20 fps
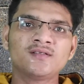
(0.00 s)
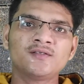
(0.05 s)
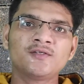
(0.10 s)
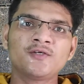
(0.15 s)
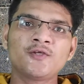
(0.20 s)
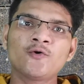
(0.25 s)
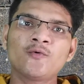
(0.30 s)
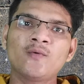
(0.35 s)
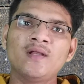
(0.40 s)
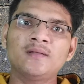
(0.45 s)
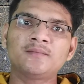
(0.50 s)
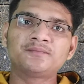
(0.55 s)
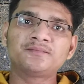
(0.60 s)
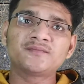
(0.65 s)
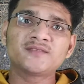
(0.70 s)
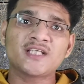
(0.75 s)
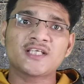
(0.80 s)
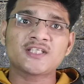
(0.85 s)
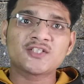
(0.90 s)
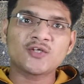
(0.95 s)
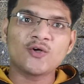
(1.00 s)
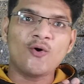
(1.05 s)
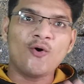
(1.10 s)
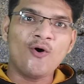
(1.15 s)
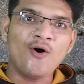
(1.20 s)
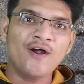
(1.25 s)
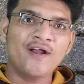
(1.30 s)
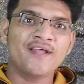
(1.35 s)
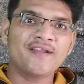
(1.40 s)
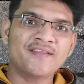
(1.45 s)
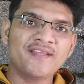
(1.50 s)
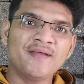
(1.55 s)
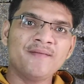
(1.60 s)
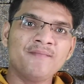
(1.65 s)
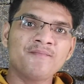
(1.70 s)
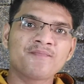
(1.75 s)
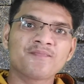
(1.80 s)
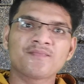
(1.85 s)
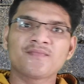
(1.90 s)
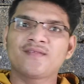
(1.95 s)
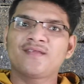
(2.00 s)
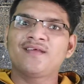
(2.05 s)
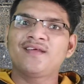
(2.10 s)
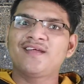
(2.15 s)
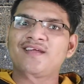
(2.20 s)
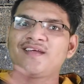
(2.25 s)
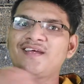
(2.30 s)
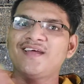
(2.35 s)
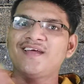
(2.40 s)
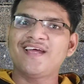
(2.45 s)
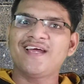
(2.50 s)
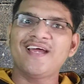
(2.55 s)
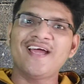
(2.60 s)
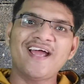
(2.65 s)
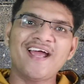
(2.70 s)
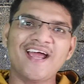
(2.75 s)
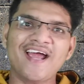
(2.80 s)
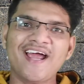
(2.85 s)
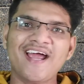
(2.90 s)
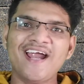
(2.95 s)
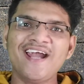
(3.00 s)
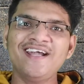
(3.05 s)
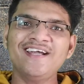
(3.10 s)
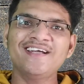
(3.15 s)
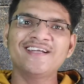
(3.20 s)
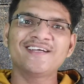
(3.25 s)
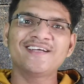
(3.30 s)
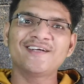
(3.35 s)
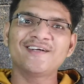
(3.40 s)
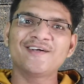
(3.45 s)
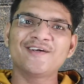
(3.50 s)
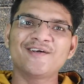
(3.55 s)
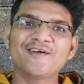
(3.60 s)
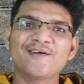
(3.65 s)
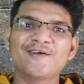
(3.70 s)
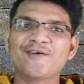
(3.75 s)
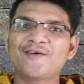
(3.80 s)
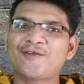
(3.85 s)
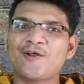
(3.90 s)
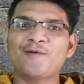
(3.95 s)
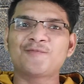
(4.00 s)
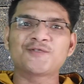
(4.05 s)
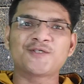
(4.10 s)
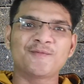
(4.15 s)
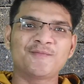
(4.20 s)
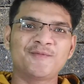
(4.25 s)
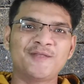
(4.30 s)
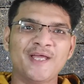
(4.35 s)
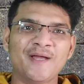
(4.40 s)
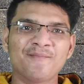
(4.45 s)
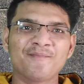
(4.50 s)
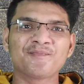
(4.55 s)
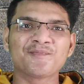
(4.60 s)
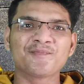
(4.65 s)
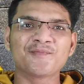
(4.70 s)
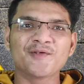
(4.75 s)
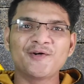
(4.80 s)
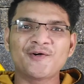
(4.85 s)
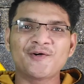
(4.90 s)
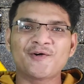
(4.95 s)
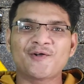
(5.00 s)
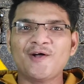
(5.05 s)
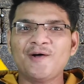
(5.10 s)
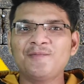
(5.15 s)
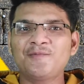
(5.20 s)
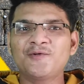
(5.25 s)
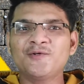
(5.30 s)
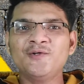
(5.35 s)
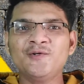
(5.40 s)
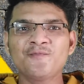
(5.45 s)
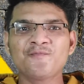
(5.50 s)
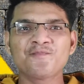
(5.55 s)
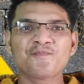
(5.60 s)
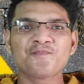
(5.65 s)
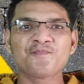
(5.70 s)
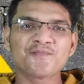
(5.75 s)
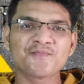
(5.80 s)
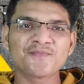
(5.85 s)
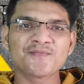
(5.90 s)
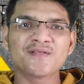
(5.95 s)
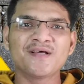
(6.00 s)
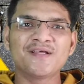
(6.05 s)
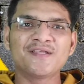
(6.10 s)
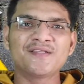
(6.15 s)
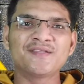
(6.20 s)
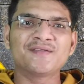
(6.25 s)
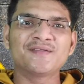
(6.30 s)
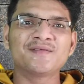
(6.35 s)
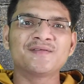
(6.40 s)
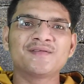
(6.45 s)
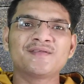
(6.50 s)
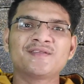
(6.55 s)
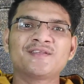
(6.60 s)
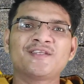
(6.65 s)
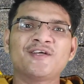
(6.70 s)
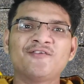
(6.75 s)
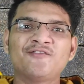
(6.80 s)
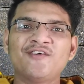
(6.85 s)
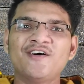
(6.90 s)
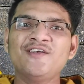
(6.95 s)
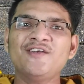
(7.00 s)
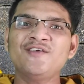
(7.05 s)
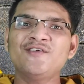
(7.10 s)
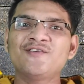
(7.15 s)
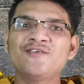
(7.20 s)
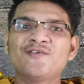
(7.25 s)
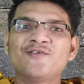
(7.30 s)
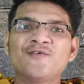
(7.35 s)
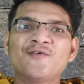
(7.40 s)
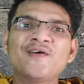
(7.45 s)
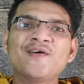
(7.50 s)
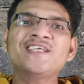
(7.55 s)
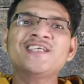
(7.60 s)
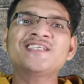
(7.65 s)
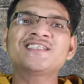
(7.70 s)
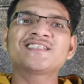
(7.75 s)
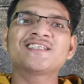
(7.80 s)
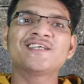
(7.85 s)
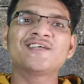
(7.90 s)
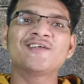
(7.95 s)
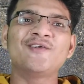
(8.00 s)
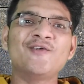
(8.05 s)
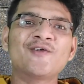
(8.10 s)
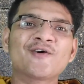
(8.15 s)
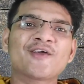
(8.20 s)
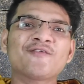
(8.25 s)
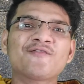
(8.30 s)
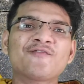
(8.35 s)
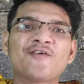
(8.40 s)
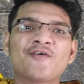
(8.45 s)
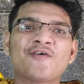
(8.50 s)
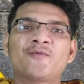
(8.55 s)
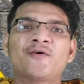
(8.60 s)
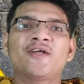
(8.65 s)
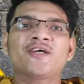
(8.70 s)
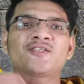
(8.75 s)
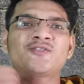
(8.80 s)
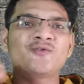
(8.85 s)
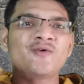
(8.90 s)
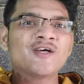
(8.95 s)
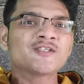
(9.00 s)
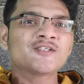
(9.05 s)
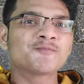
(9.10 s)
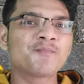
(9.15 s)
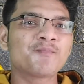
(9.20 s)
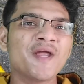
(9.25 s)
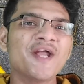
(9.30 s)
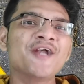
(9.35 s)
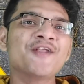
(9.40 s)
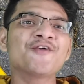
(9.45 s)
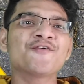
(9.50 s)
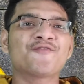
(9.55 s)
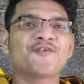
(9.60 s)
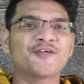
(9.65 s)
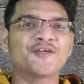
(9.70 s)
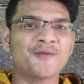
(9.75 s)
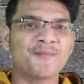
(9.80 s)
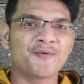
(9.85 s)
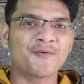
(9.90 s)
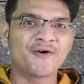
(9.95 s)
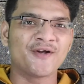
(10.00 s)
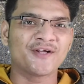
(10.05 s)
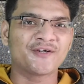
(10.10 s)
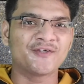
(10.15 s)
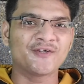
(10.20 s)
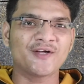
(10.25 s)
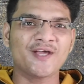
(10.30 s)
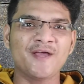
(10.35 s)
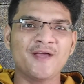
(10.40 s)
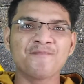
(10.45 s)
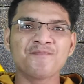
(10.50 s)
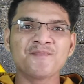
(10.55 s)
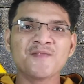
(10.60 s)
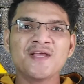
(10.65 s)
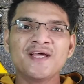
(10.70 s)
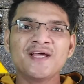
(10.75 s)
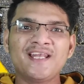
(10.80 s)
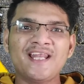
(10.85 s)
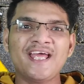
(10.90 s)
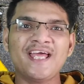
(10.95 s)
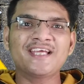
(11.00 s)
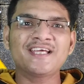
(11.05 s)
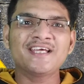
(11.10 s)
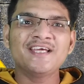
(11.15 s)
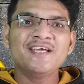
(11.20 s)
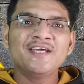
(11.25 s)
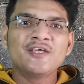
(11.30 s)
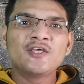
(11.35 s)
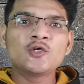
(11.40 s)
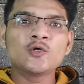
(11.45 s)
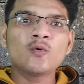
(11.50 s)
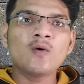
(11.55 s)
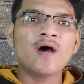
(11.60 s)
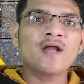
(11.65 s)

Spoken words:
you will just order them and drop ship them, drop to the one who is looking for products, who has paid you for the product. Okay, like you